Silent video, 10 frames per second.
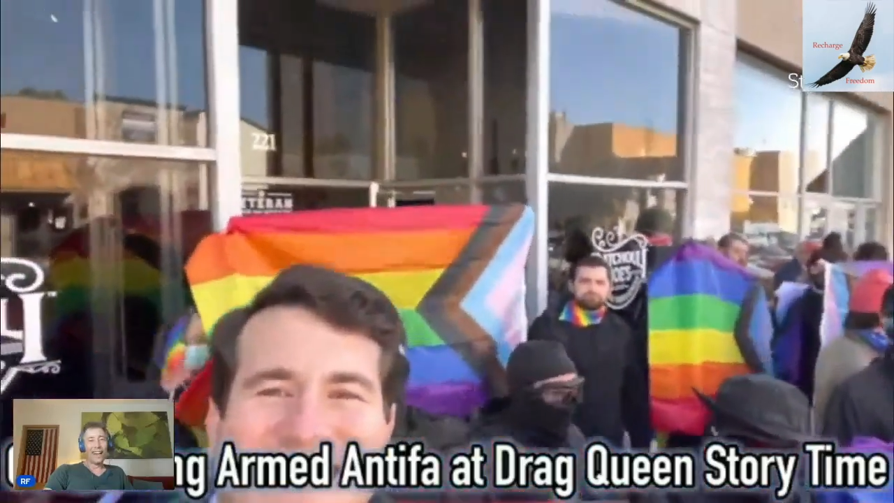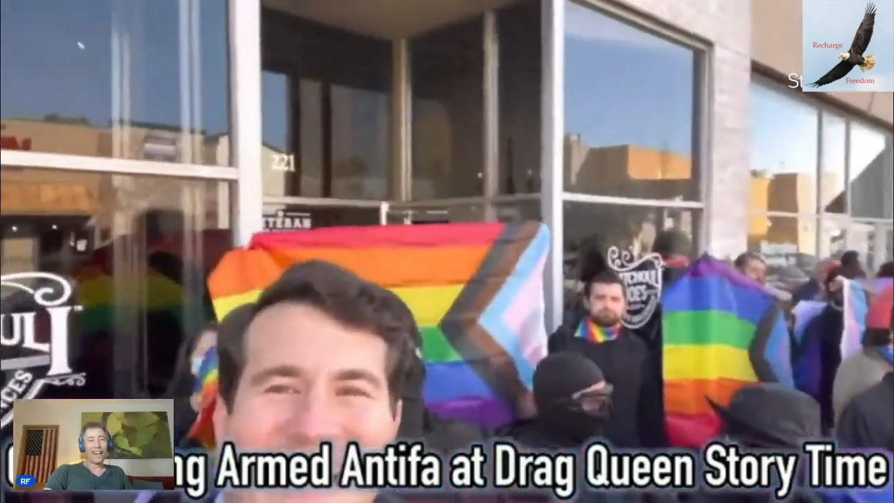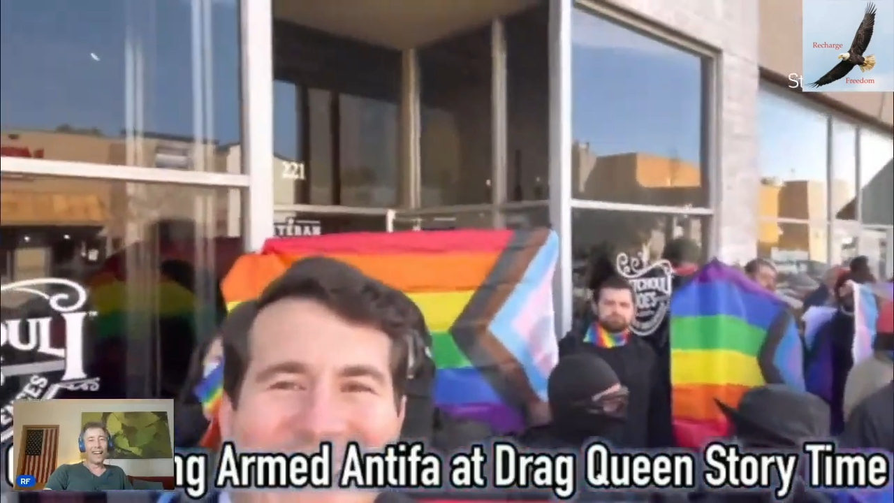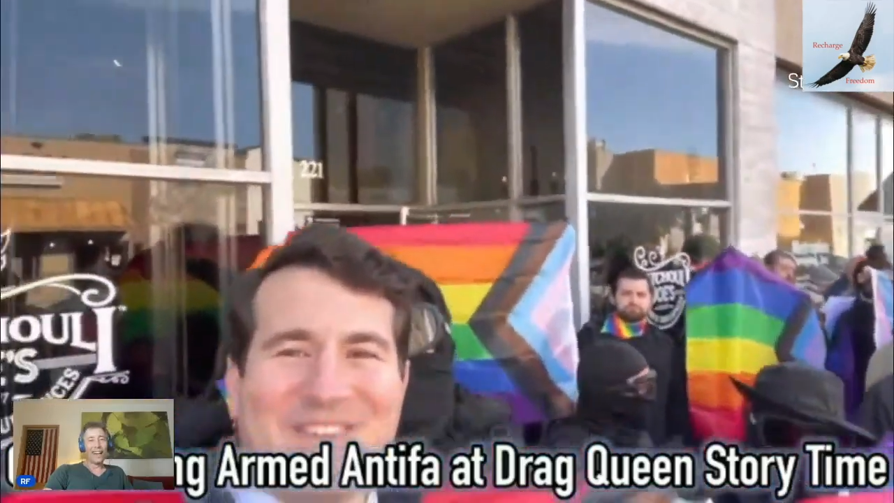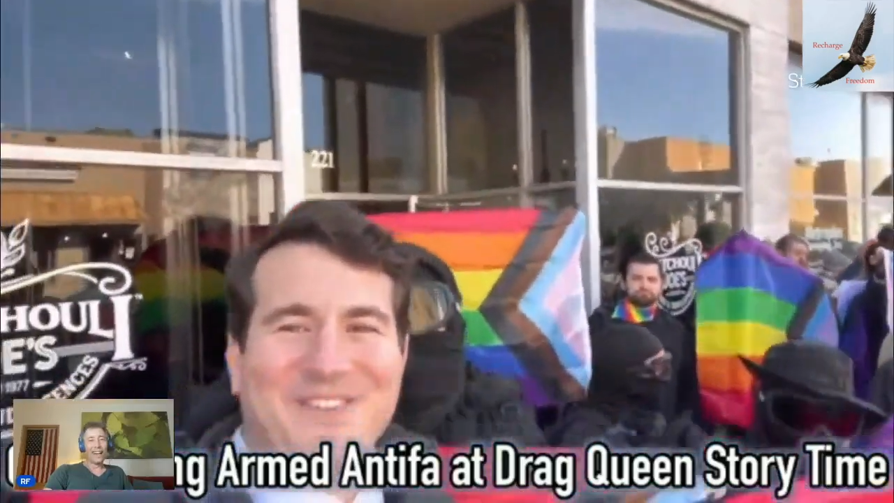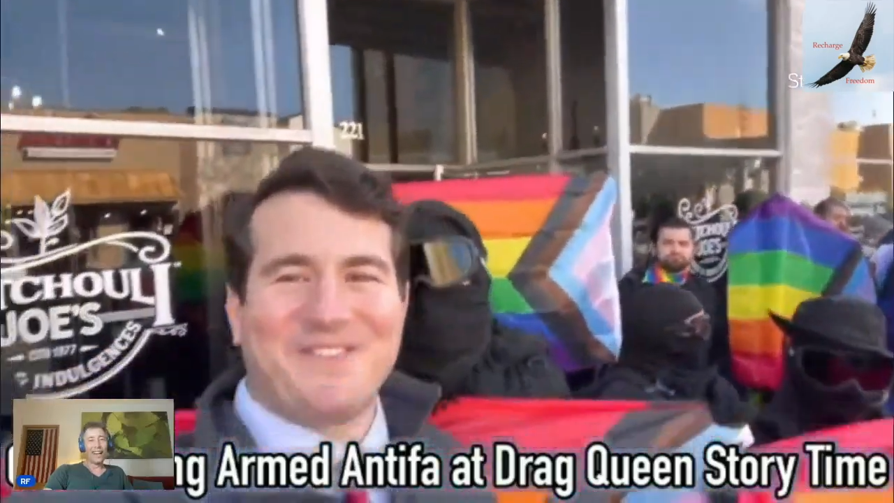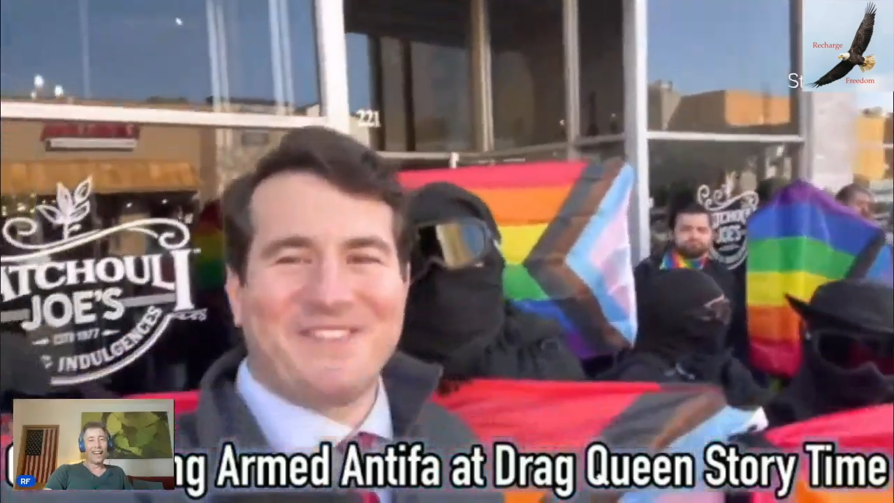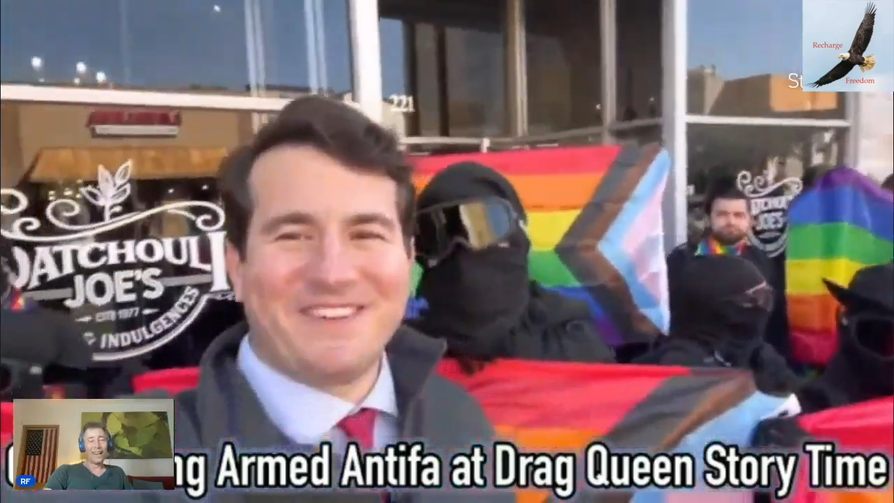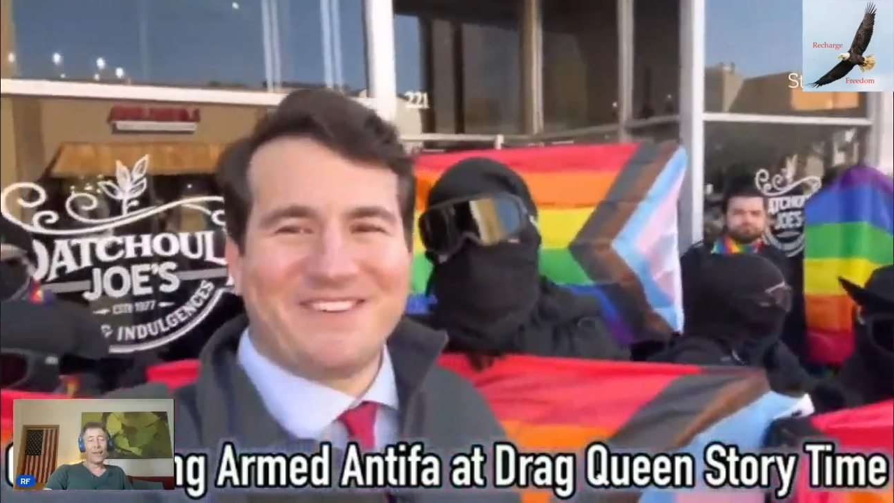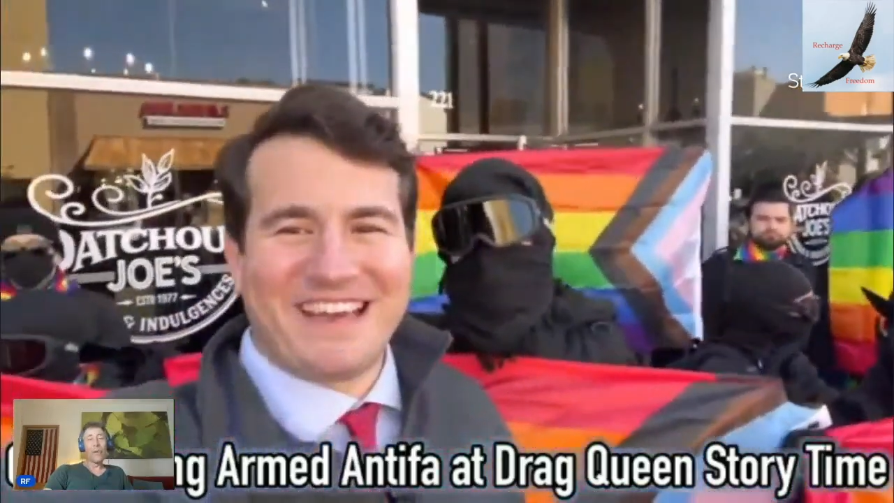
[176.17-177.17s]
They got their
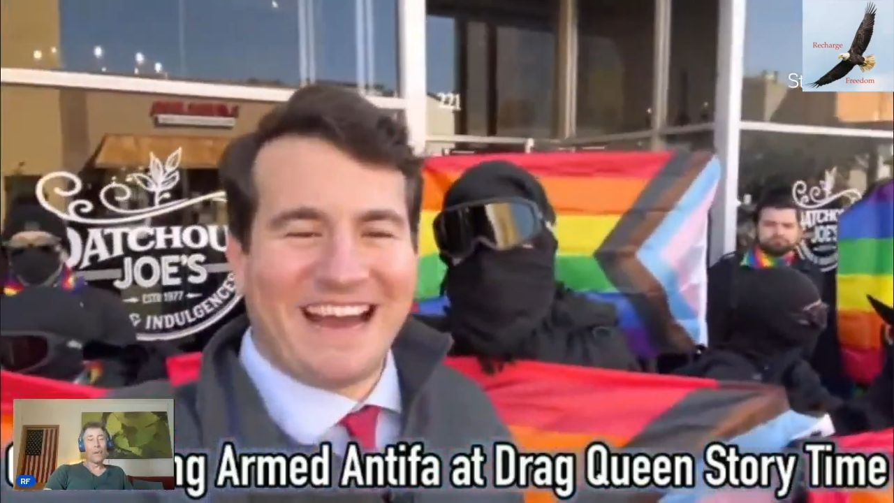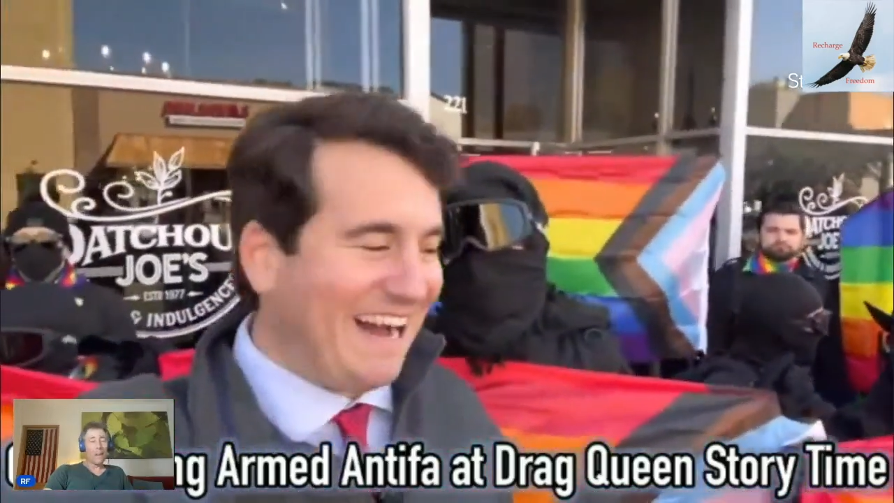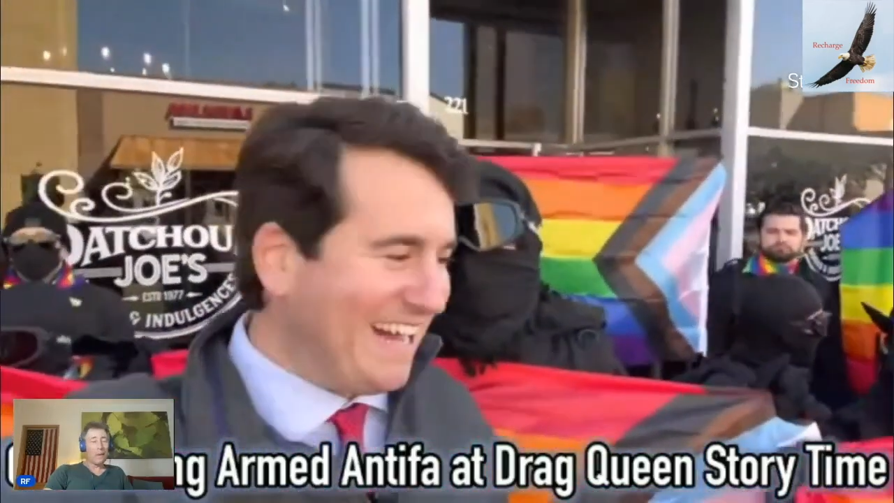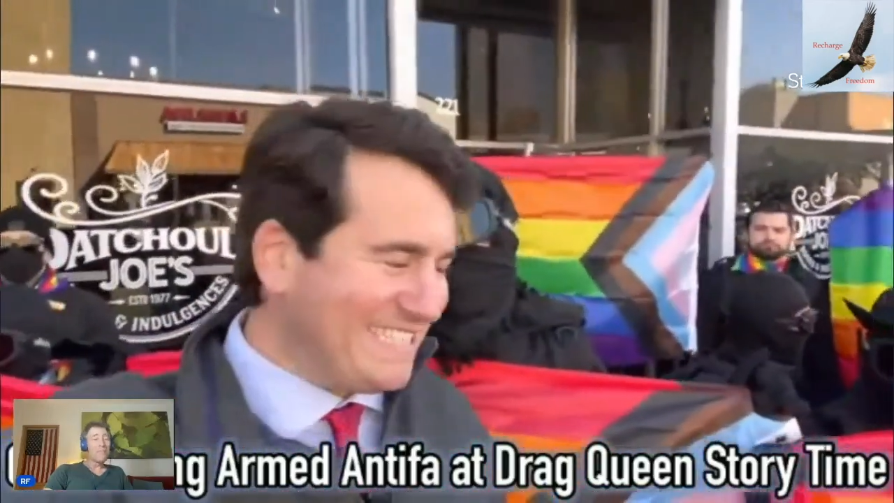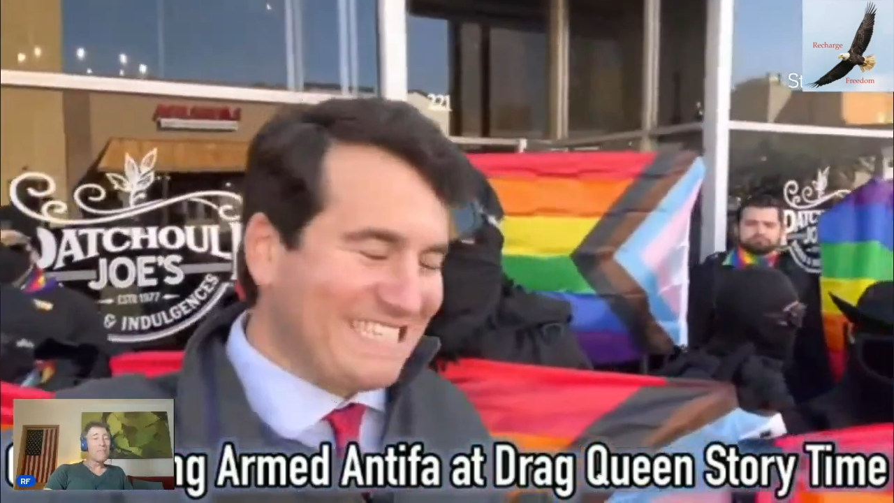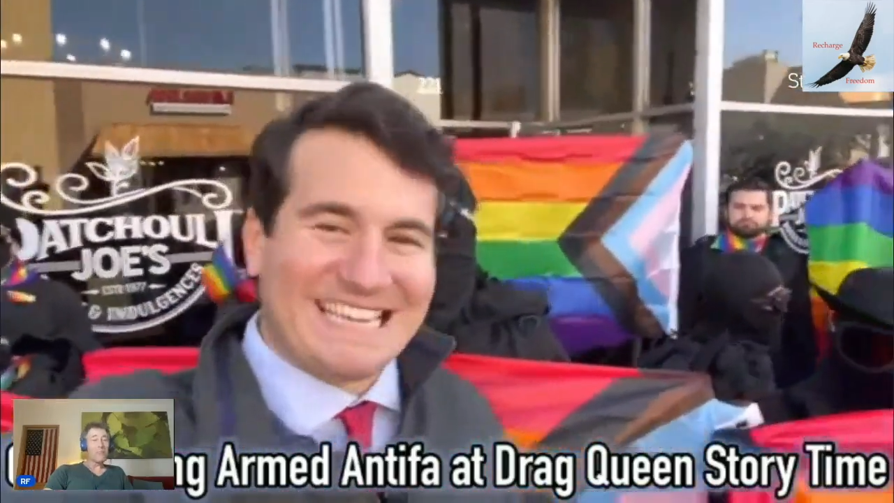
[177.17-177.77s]
little guns.